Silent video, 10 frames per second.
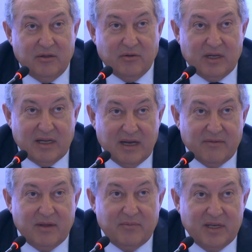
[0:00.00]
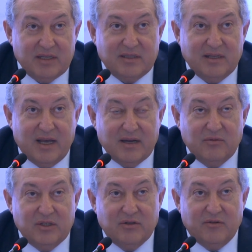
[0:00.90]
You can have the best
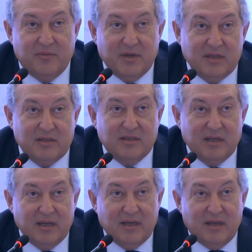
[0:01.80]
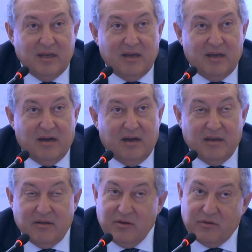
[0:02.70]
language of peace,
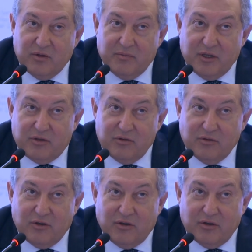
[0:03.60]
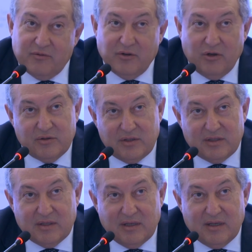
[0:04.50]
either it will be true or
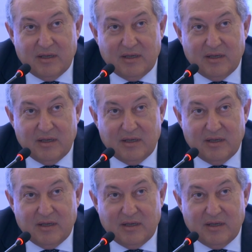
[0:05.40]
false,